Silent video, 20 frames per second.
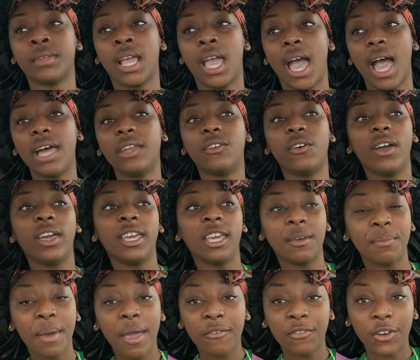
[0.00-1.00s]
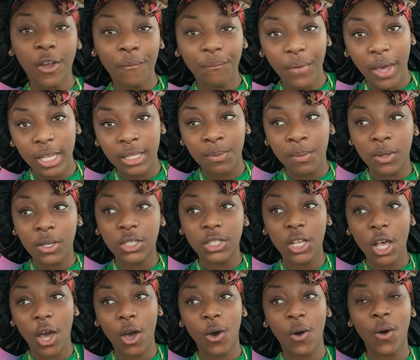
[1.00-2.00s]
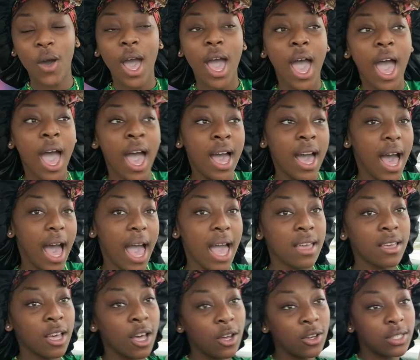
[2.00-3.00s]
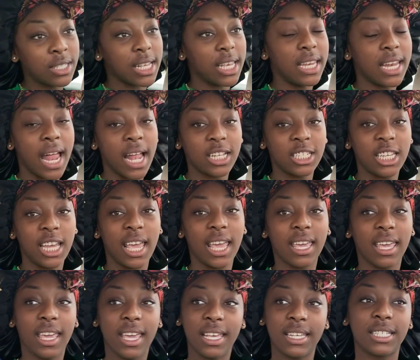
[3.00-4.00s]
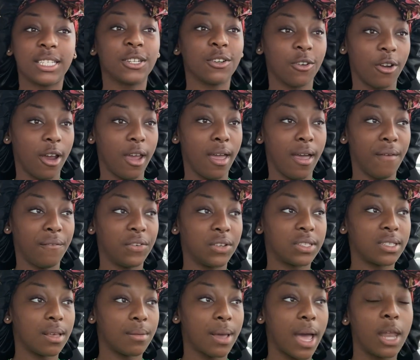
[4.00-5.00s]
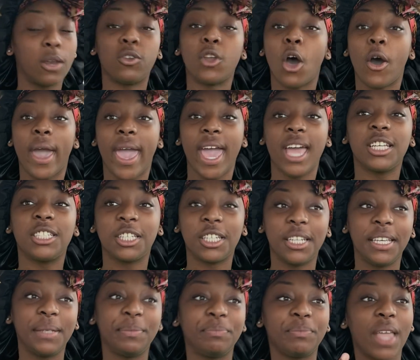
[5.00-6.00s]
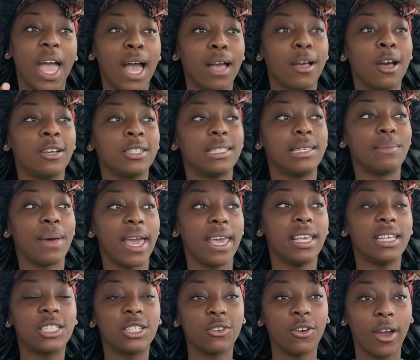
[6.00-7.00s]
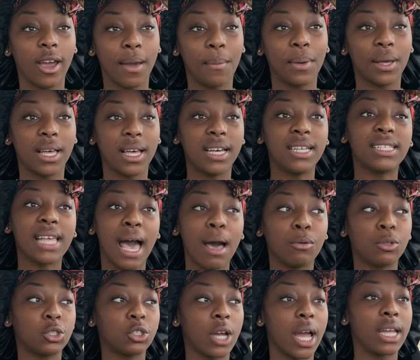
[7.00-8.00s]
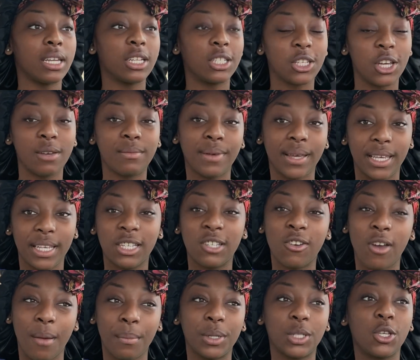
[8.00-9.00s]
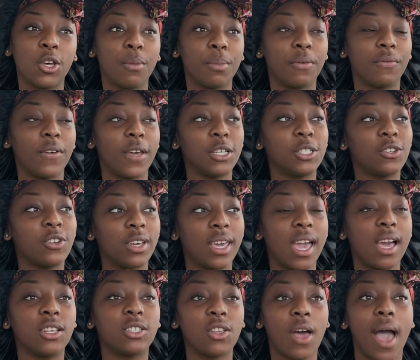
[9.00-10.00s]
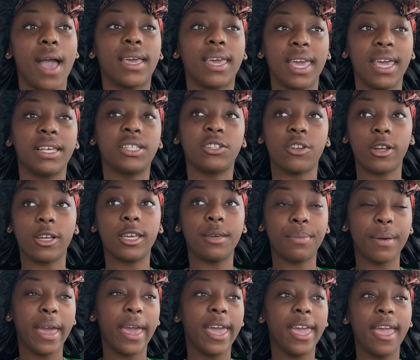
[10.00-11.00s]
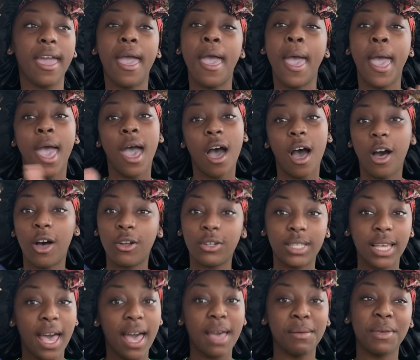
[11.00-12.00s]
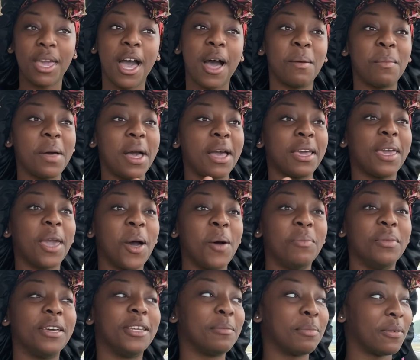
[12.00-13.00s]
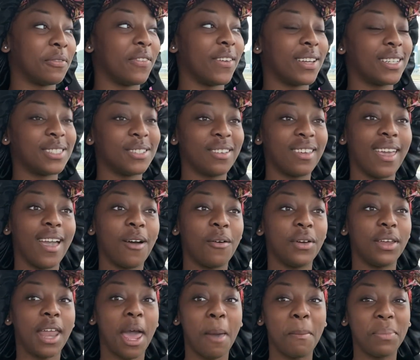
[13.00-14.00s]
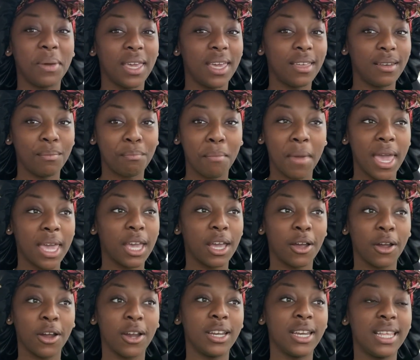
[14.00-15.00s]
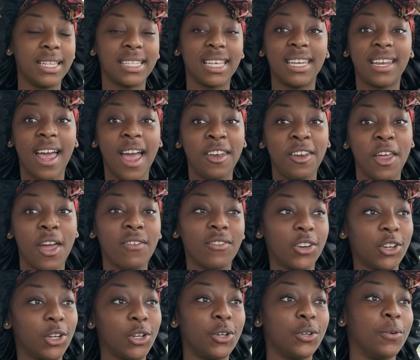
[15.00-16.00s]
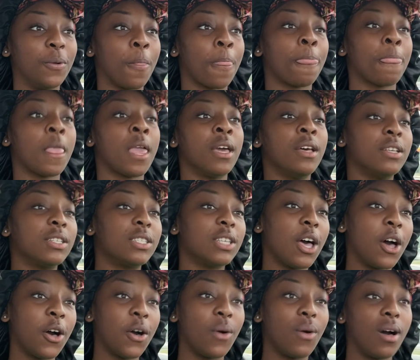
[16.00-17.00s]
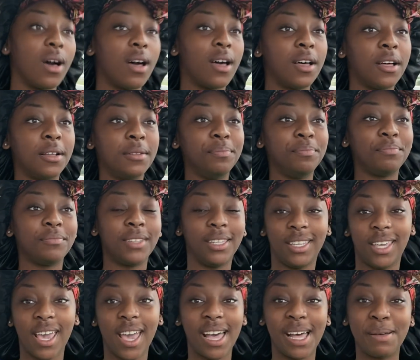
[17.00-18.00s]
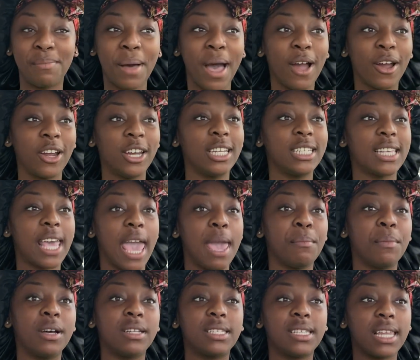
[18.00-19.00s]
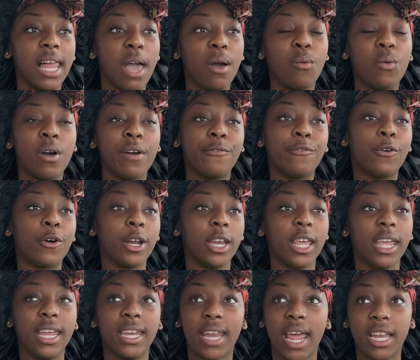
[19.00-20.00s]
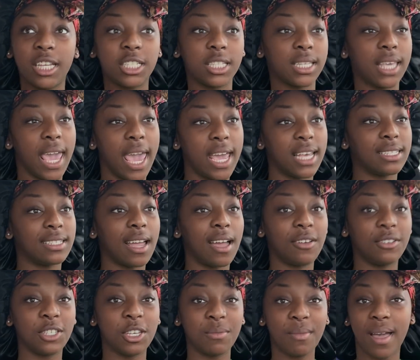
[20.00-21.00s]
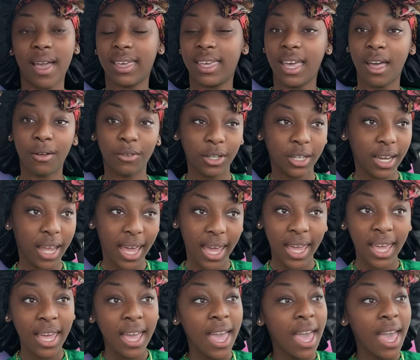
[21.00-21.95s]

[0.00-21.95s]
I know I ain't get paid for no Facebook. So I goes and I check Instagram for some kind. No, actually, I goes to my Instagram because I was trying to turn my Instagram into a professional account so I can start getting paid. Whole time, y'all, my account been a professional account and I've been making earnings, and I never knew. So, yeah, my earnings came up to like 140, and they just cashed out into my account today.